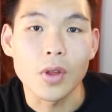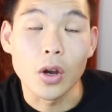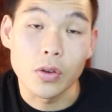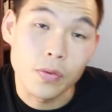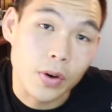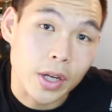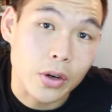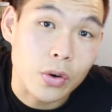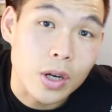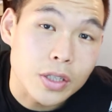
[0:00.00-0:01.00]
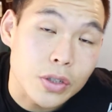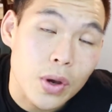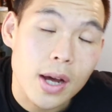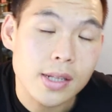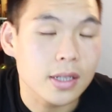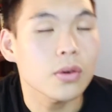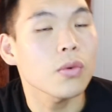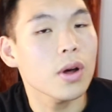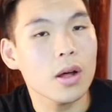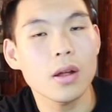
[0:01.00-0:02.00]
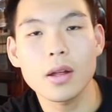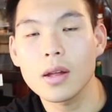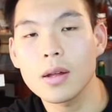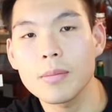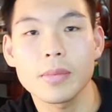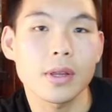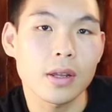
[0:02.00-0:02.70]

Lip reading: Are you freaking crazy, you ask? Well,